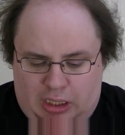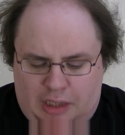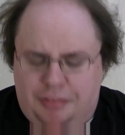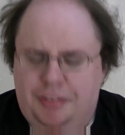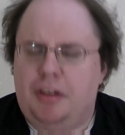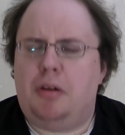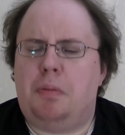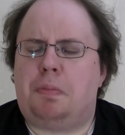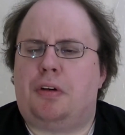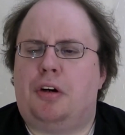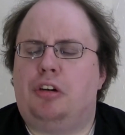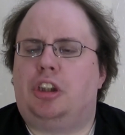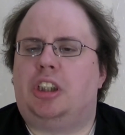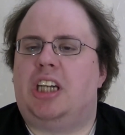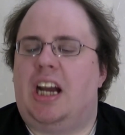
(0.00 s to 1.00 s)
If you
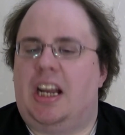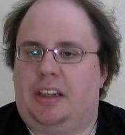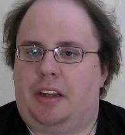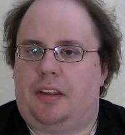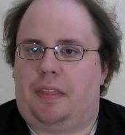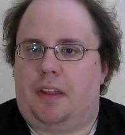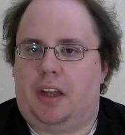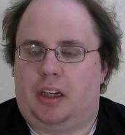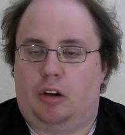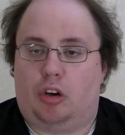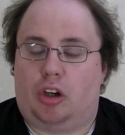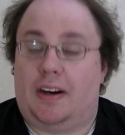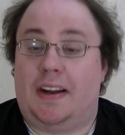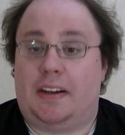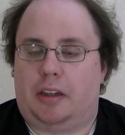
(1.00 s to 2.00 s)
approach anything
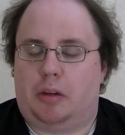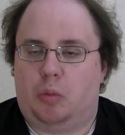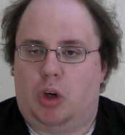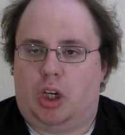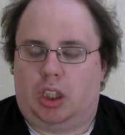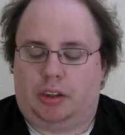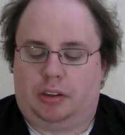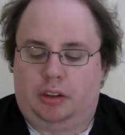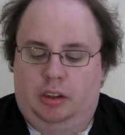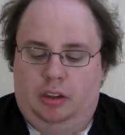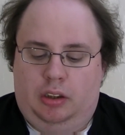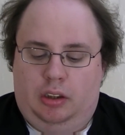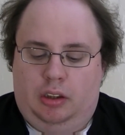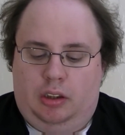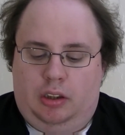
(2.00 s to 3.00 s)
or anyone
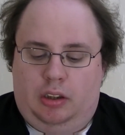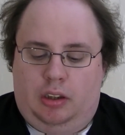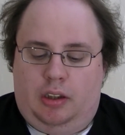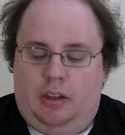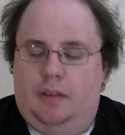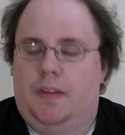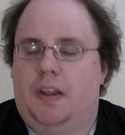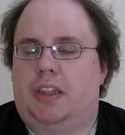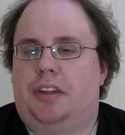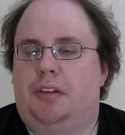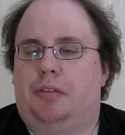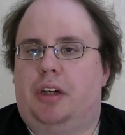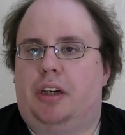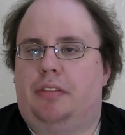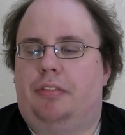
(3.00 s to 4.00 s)
that
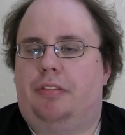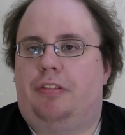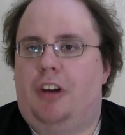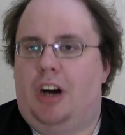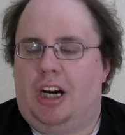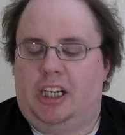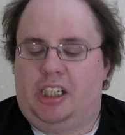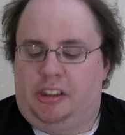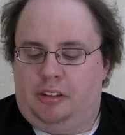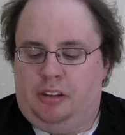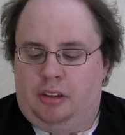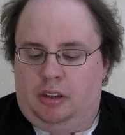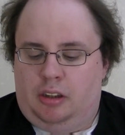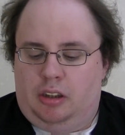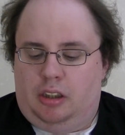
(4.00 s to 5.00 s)
you can fight,
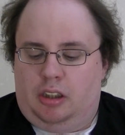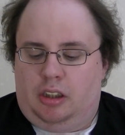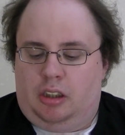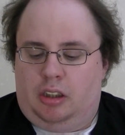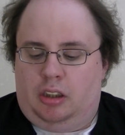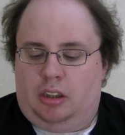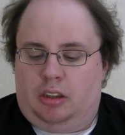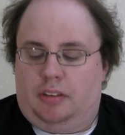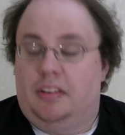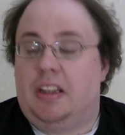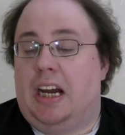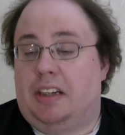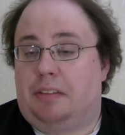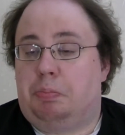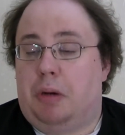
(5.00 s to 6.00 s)

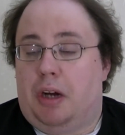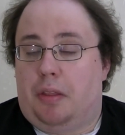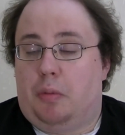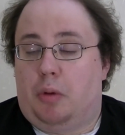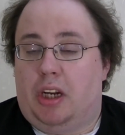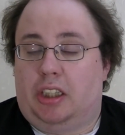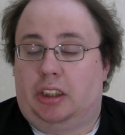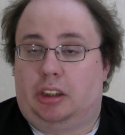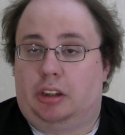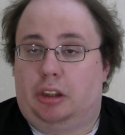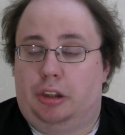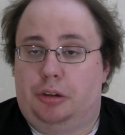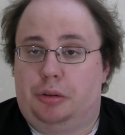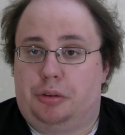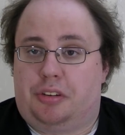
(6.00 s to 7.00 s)
that by the way
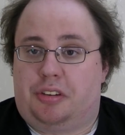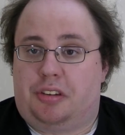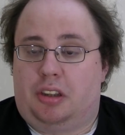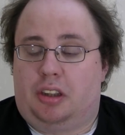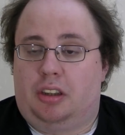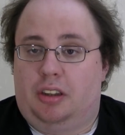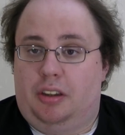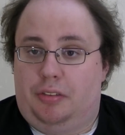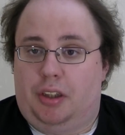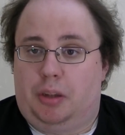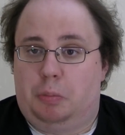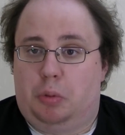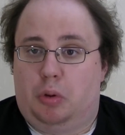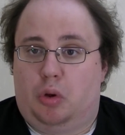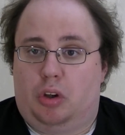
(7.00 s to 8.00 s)
includes
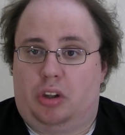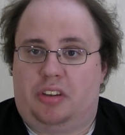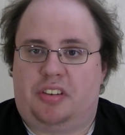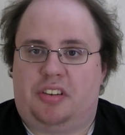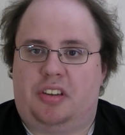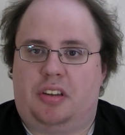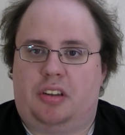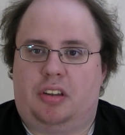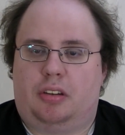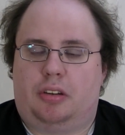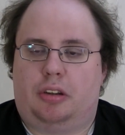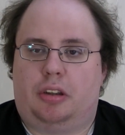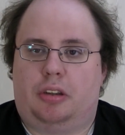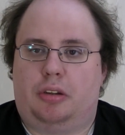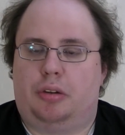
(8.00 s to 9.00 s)
living boars
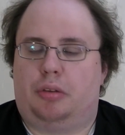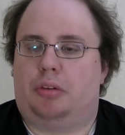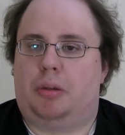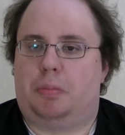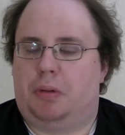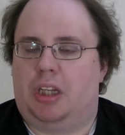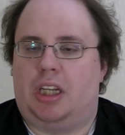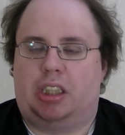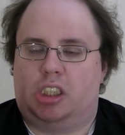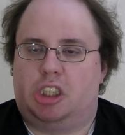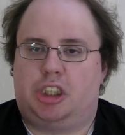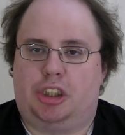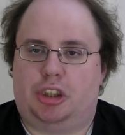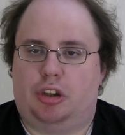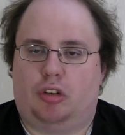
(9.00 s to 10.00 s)
to
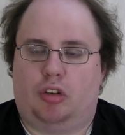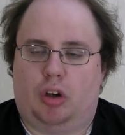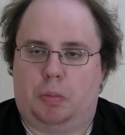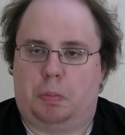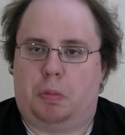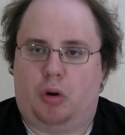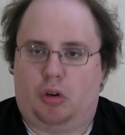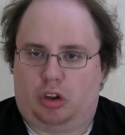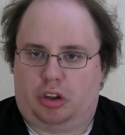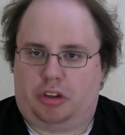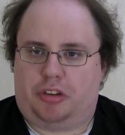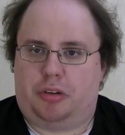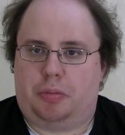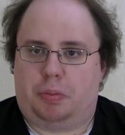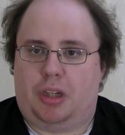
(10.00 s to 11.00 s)
replenish your
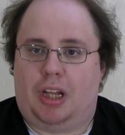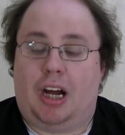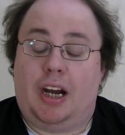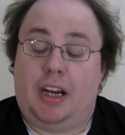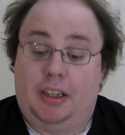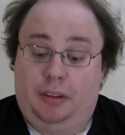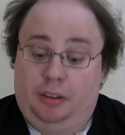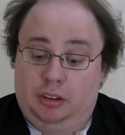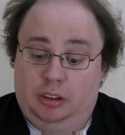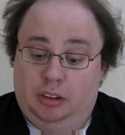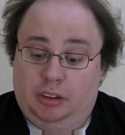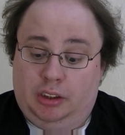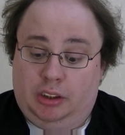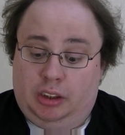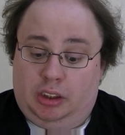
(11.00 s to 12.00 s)
boar supply,
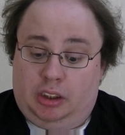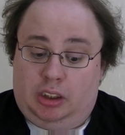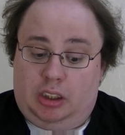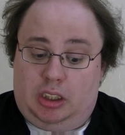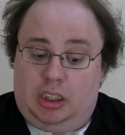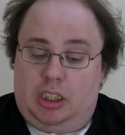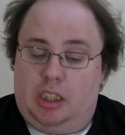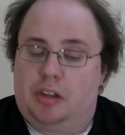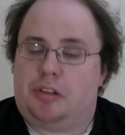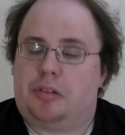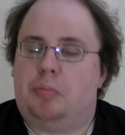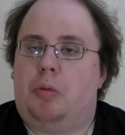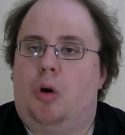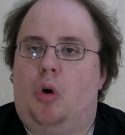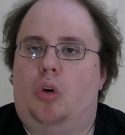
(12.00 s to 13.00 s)
a
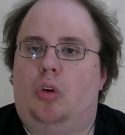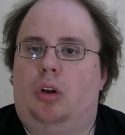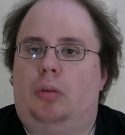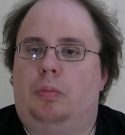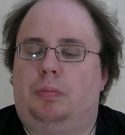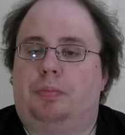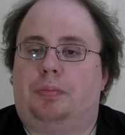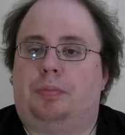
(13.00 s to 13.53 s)
small